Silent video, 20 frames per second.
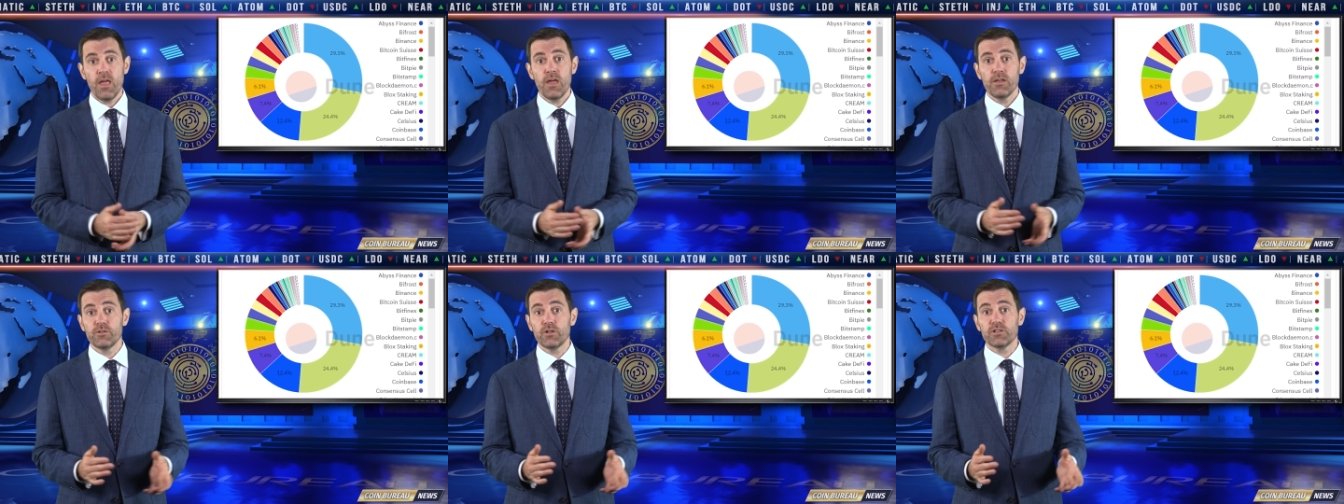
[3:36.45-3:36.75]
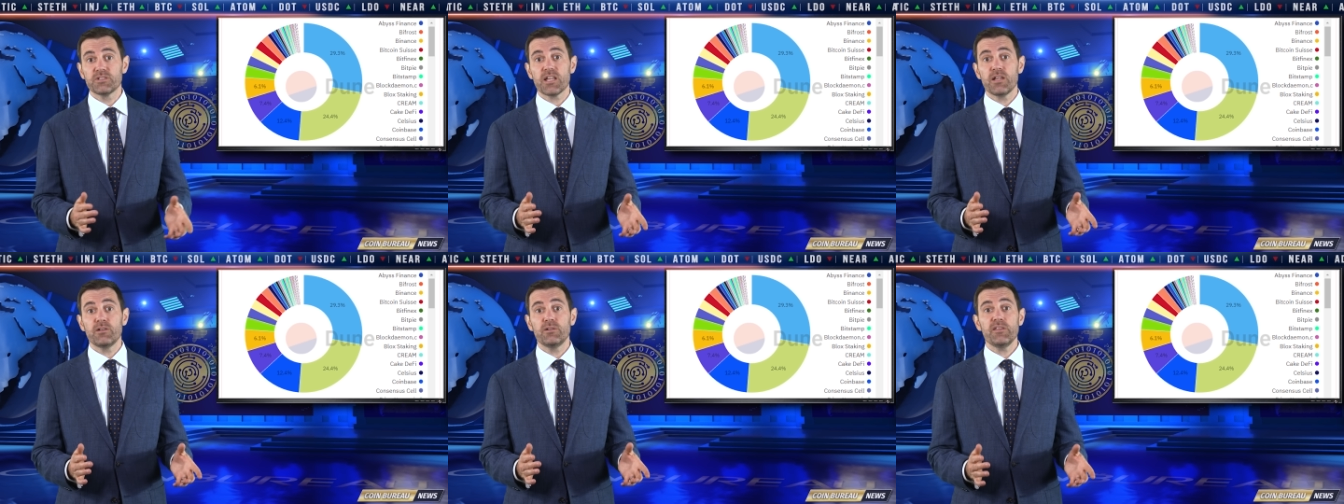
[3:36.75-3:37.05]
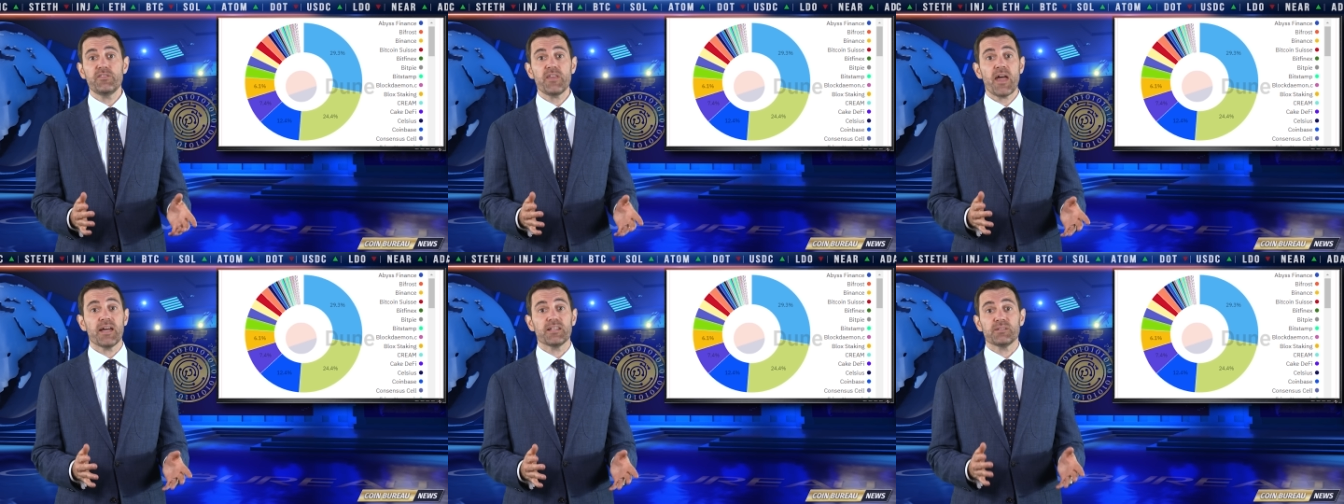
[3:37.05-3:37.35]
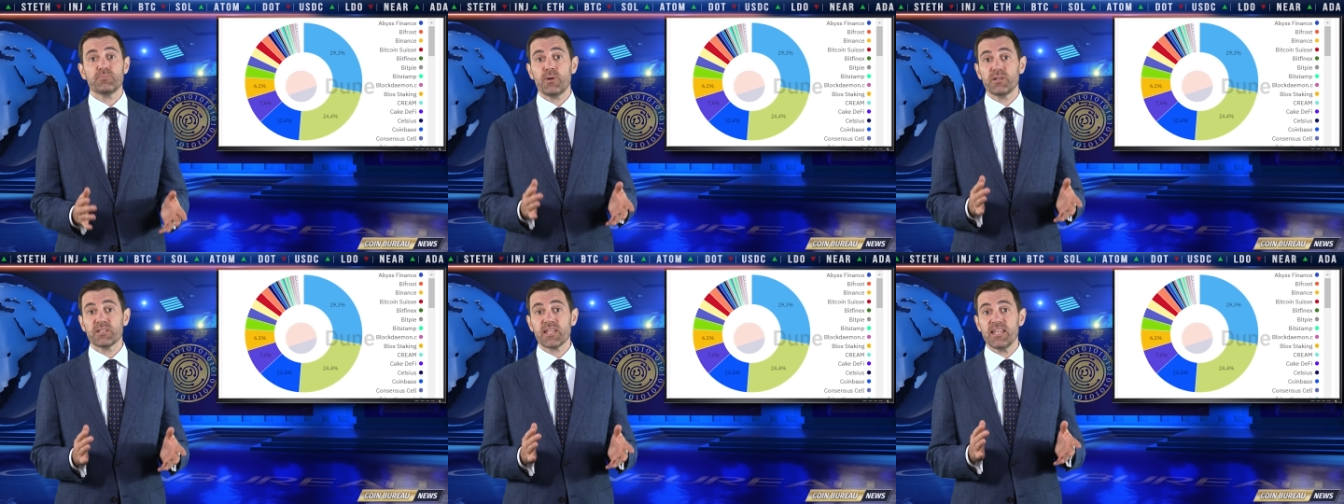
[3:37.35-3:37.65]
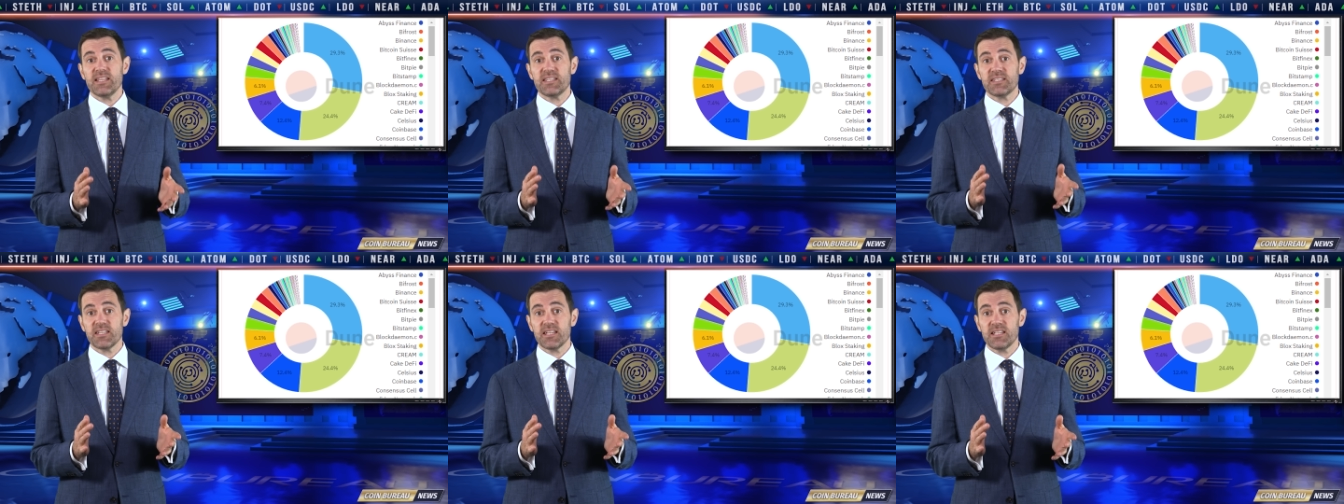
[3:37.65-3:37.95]
Not only that, but a
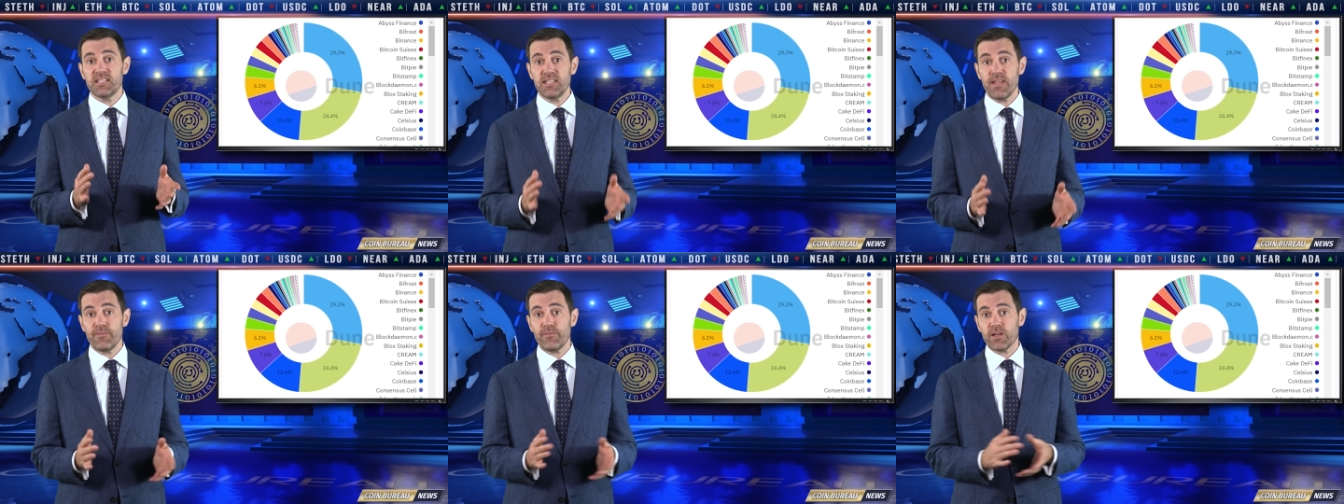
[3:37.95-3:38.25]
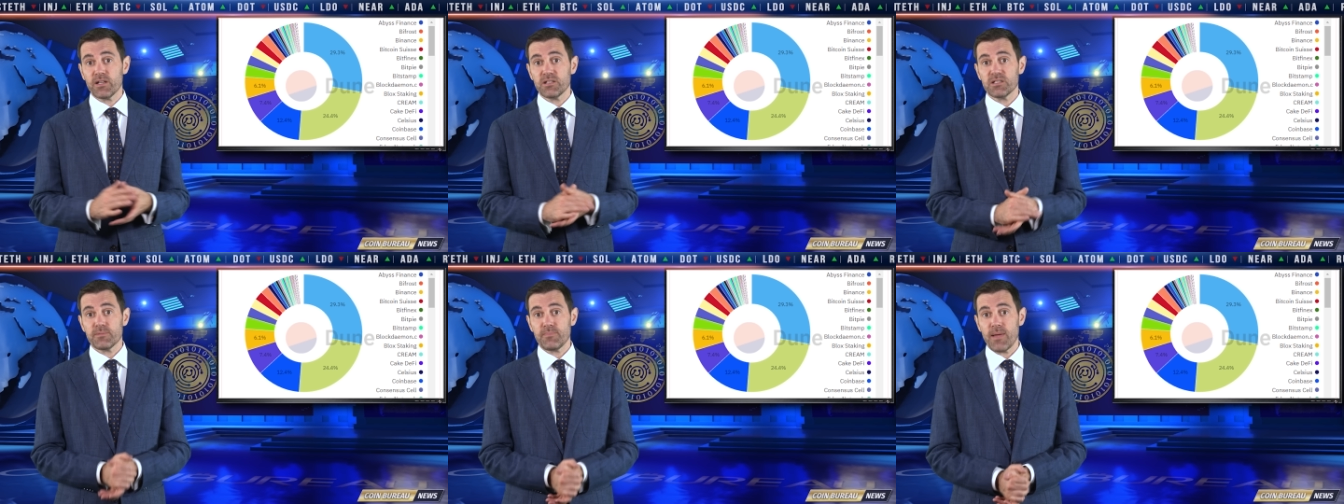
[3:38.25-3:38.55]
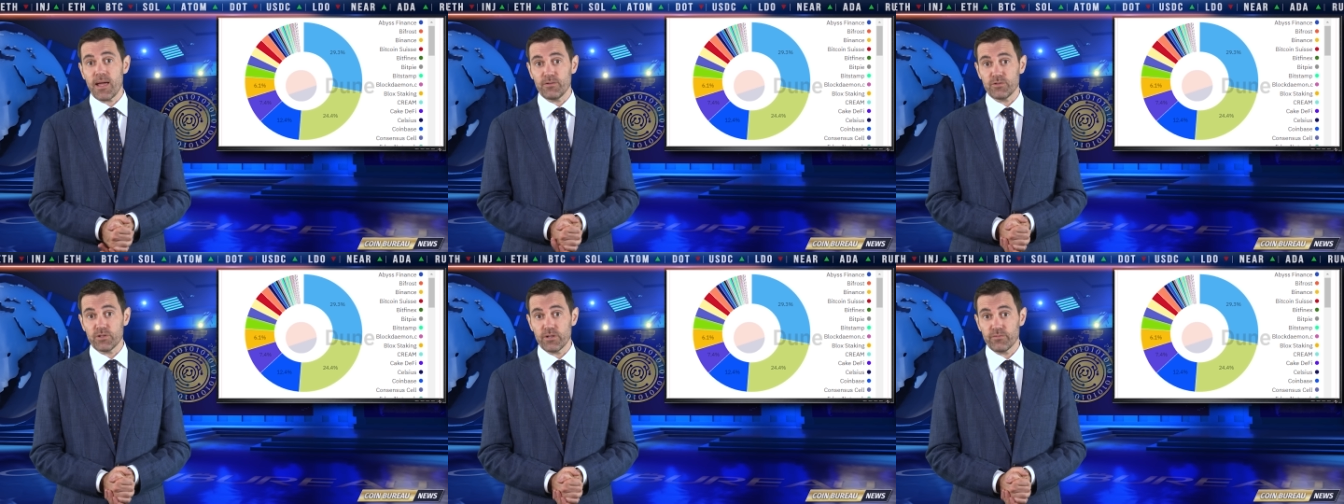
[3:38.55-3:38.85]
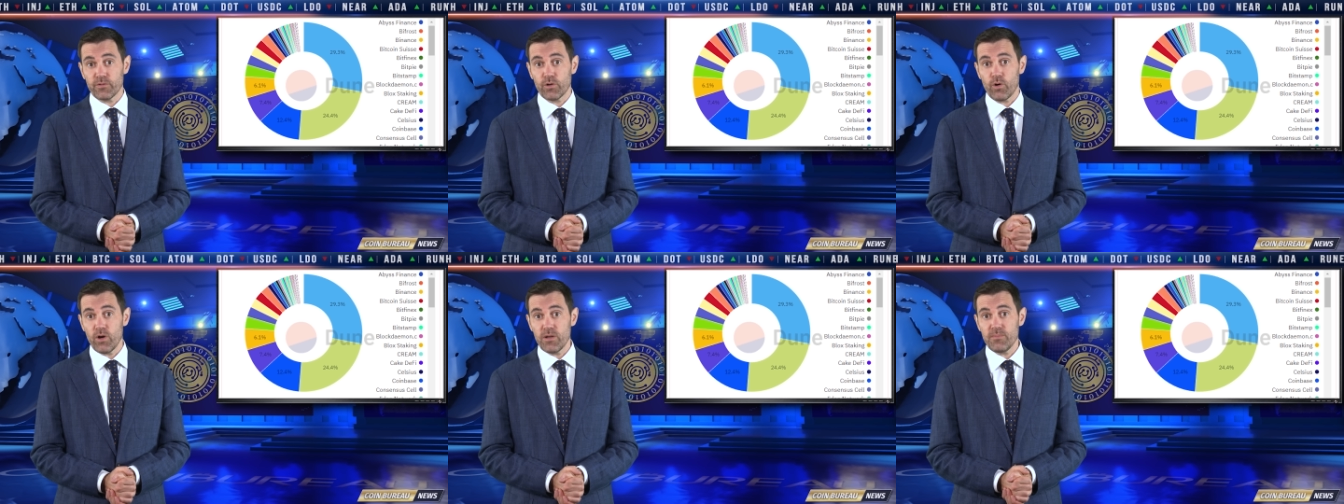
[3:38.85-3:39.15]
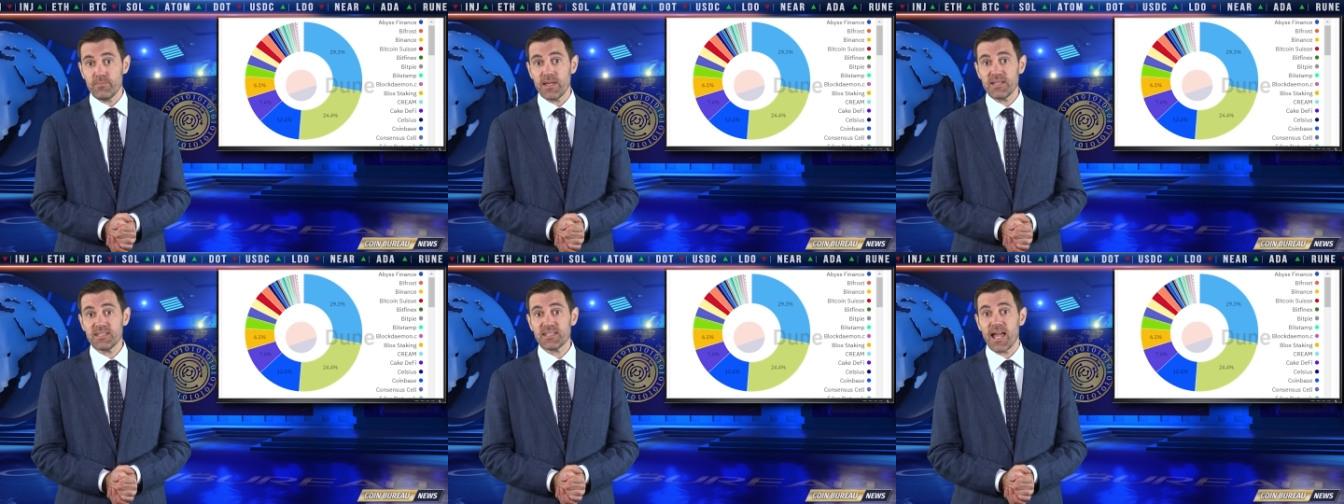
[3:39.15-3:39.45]
significant amount of
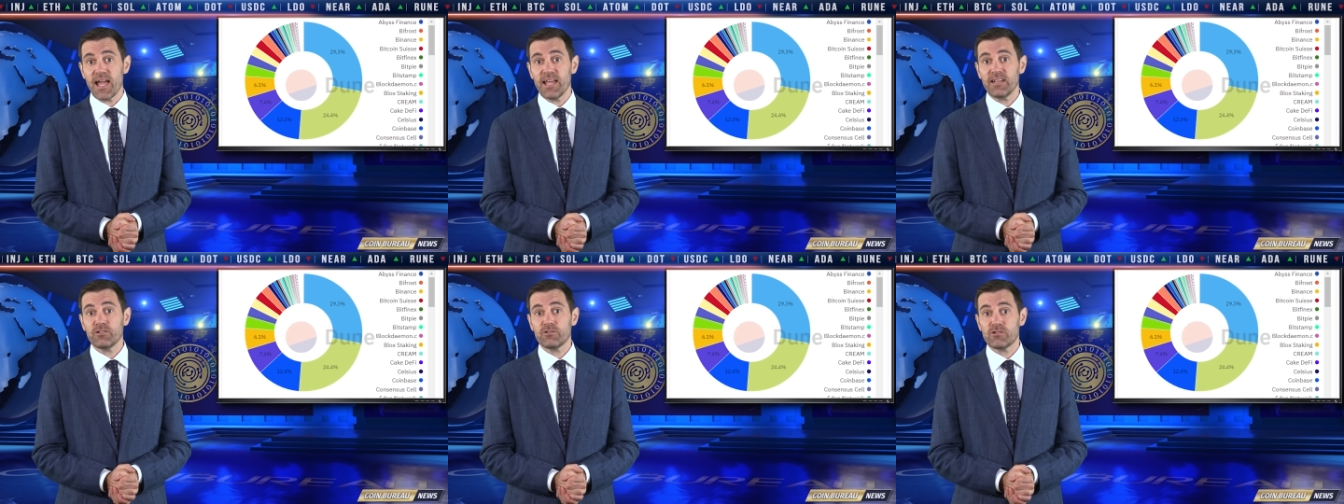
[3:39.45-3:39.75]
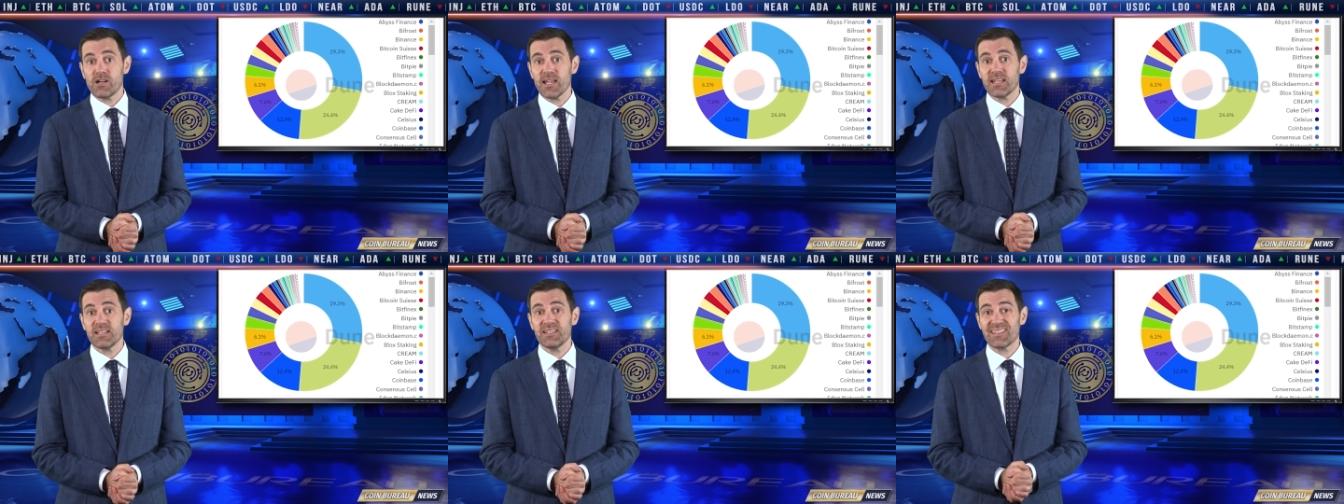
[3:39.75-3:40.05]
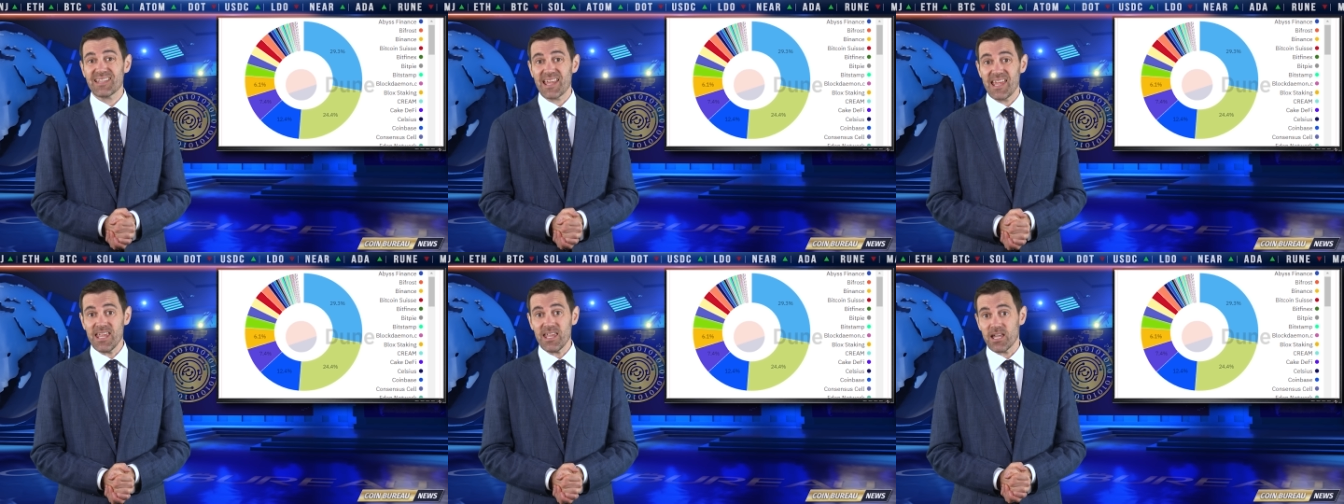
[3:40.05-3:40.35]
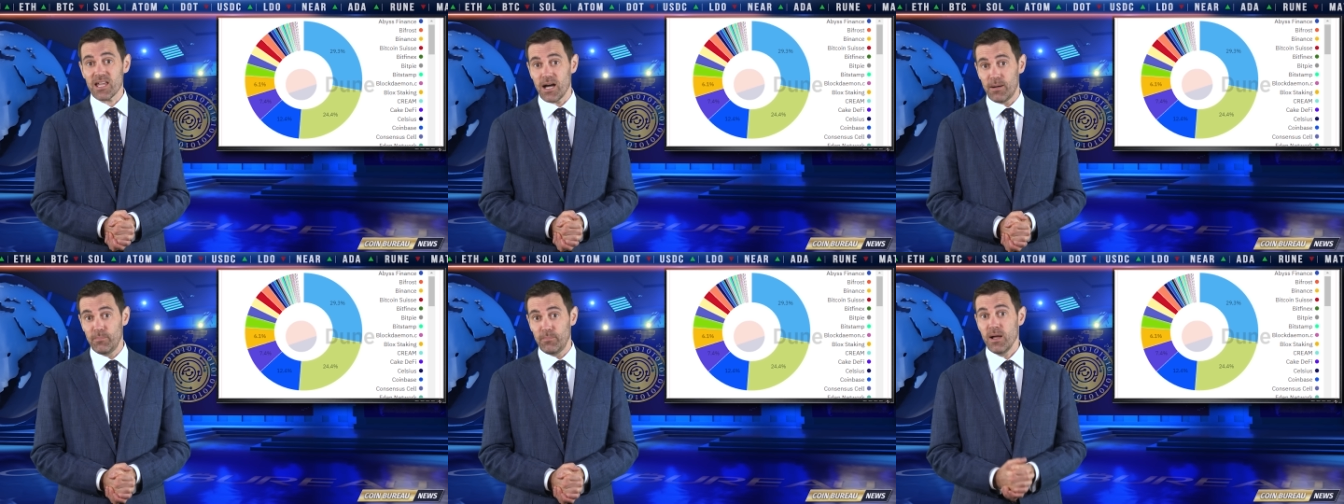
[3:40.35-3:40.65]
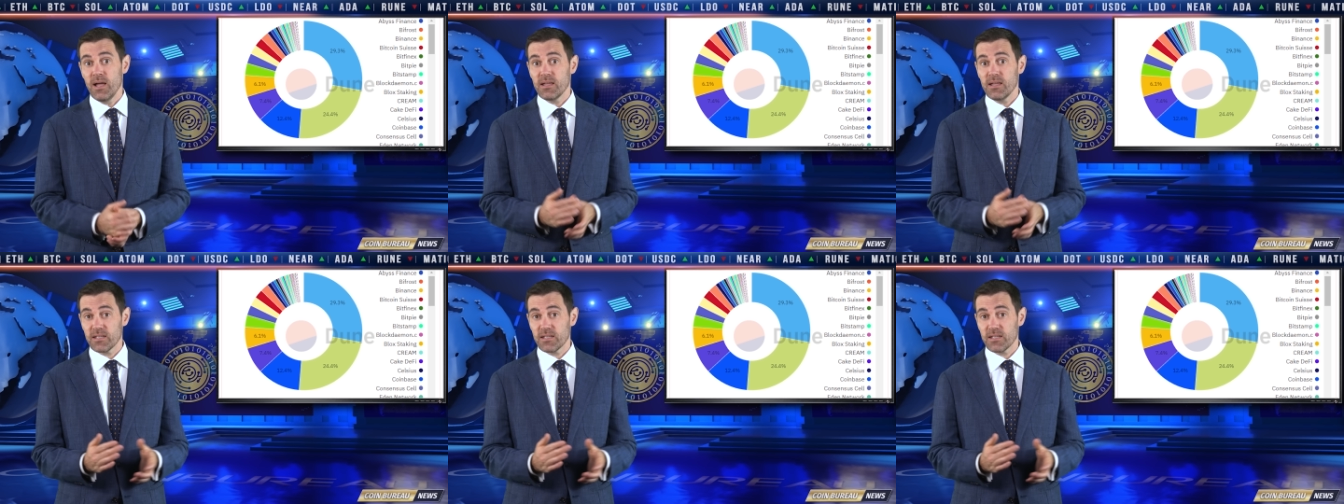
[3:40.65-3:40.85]
Coinbase and Kraken's income